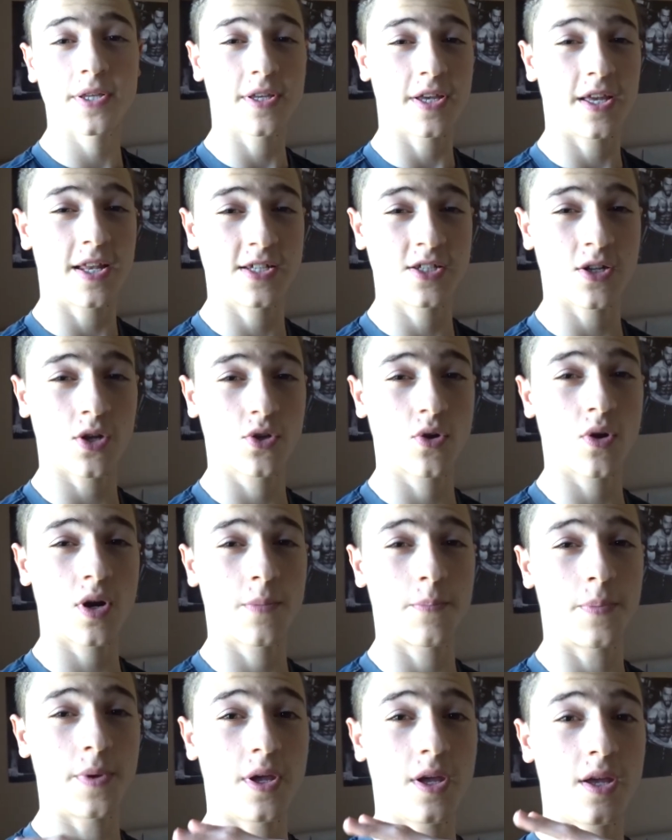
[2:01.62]
It is not
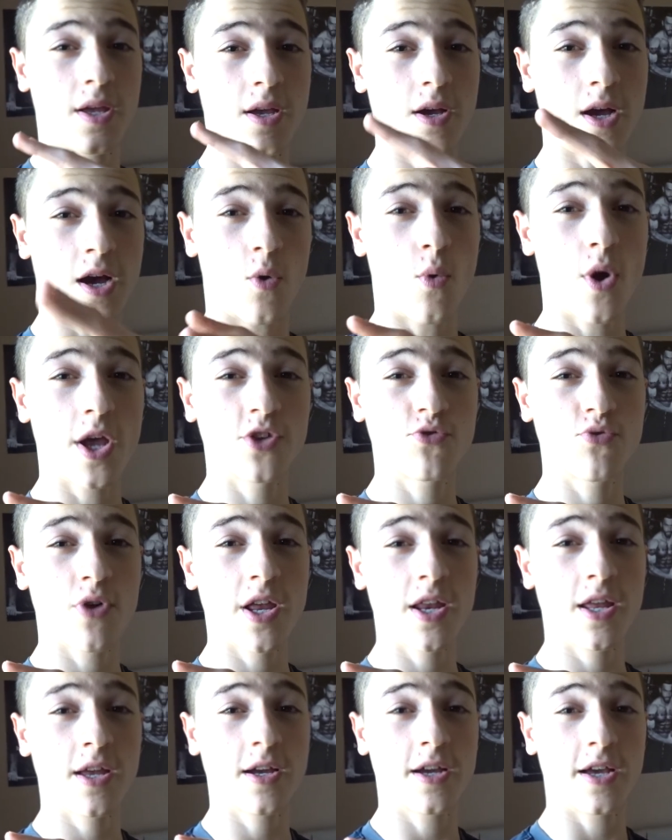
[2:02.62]
gonna be a weight
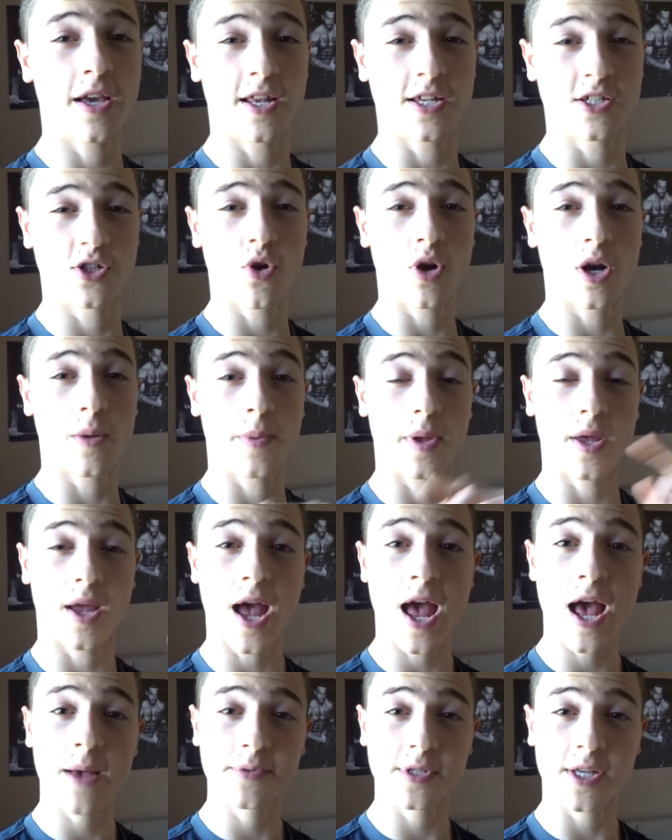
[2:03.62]
training, it is gonna be
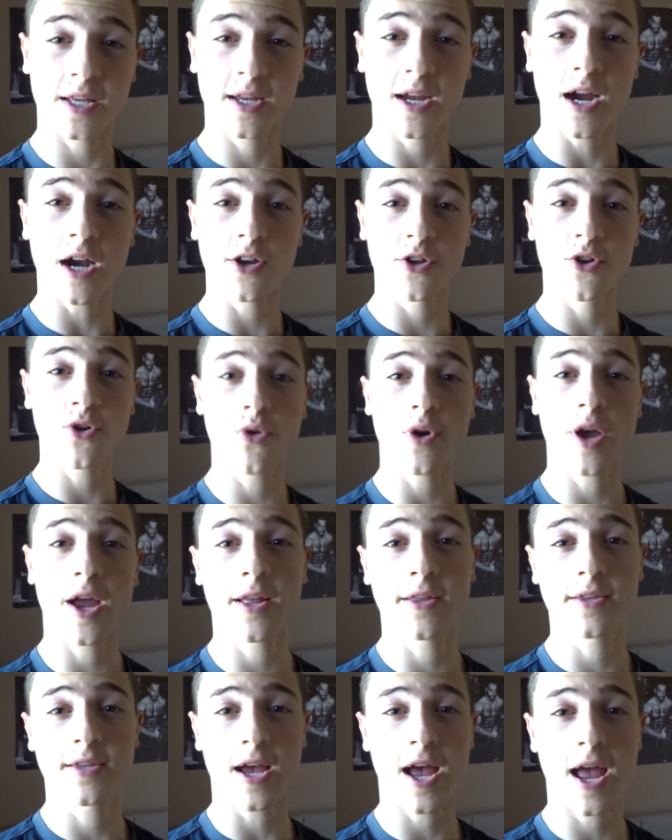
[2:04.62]
abs and cardio,
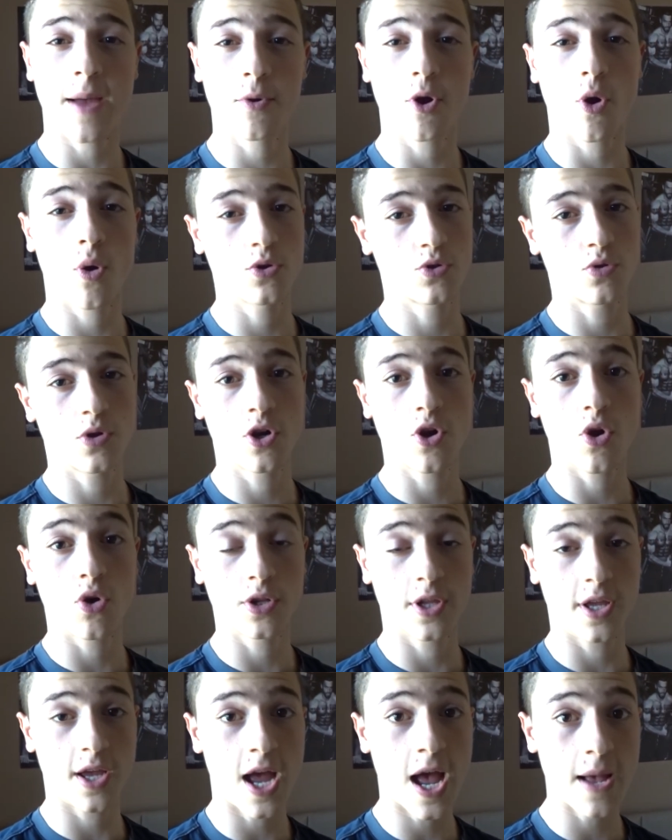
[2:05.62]
and I'm going to
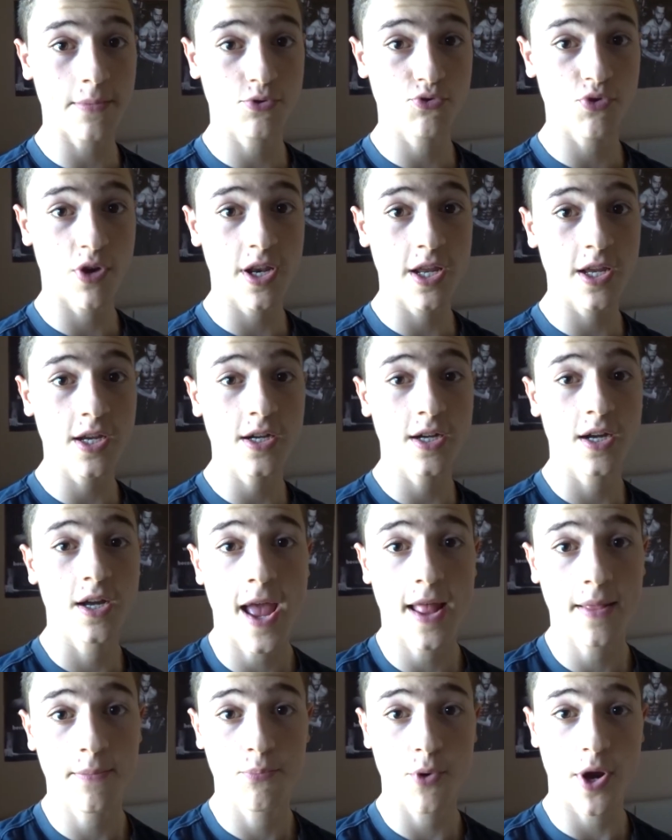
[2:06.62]
record the abs training
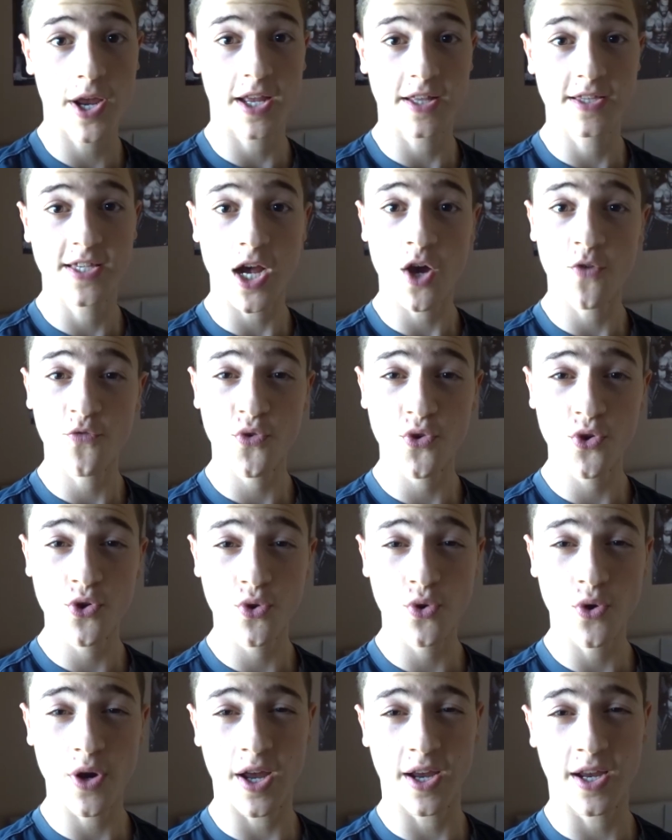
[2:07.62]
and break it down for
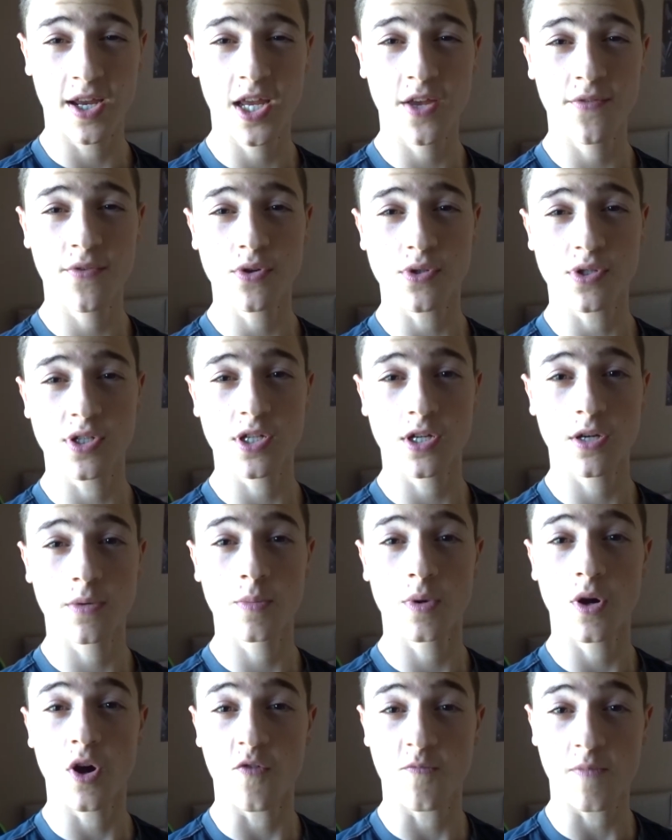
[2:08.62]
you and give you
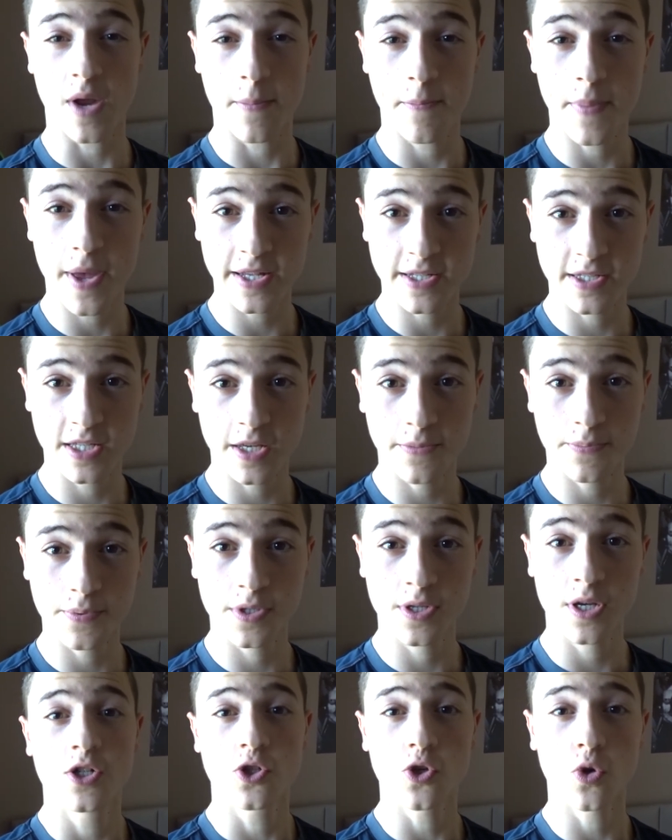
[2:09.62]
some of my best
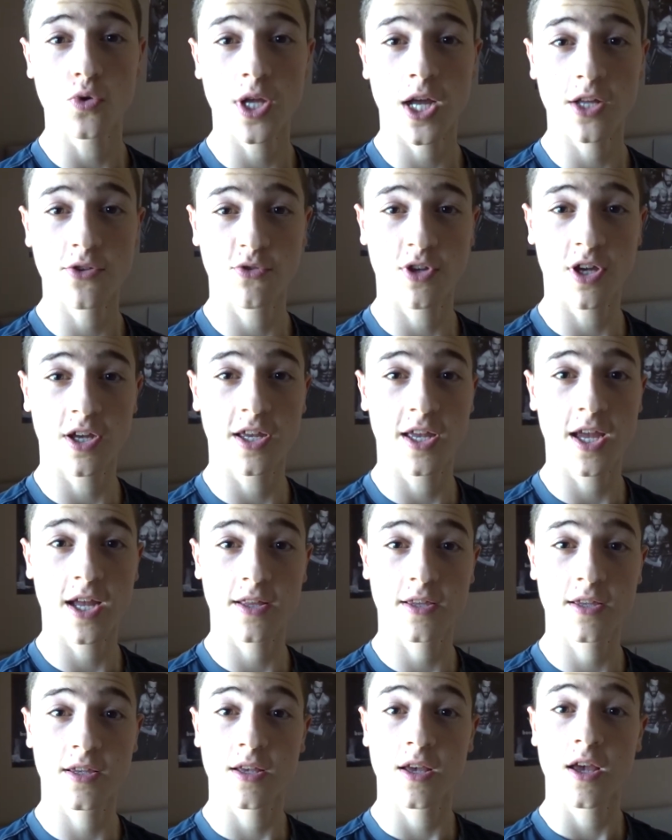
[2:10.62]
tips so that you can
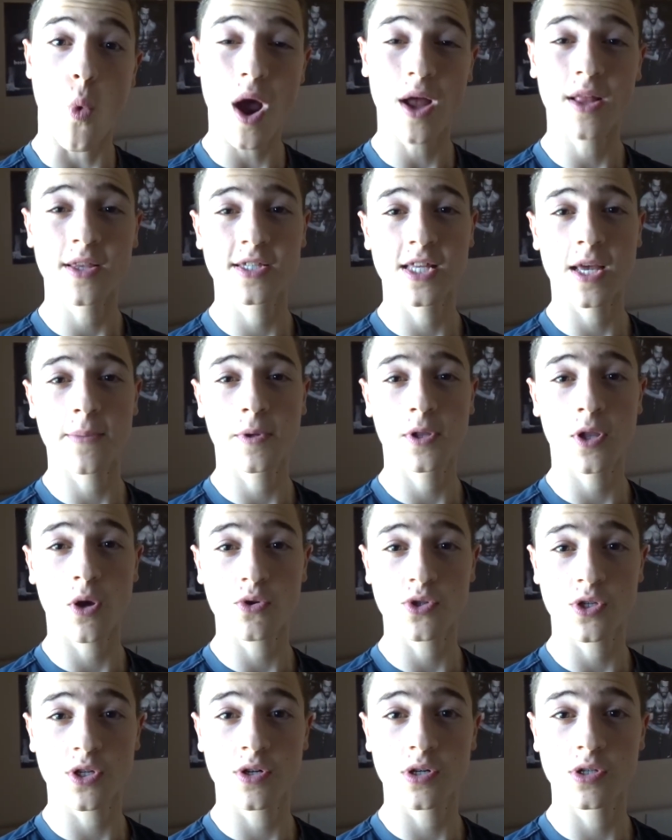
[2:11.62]
get one step
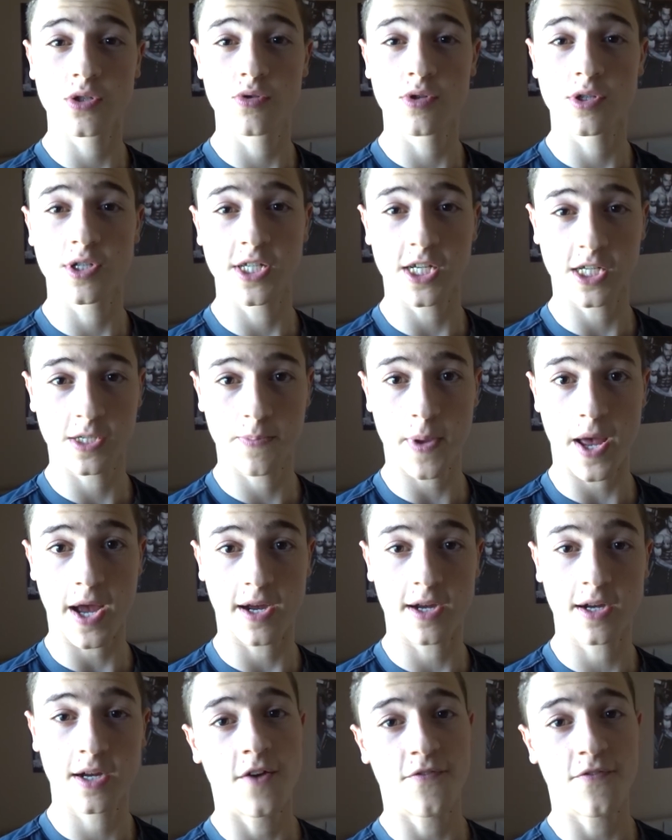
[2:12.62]
closer to the six pack.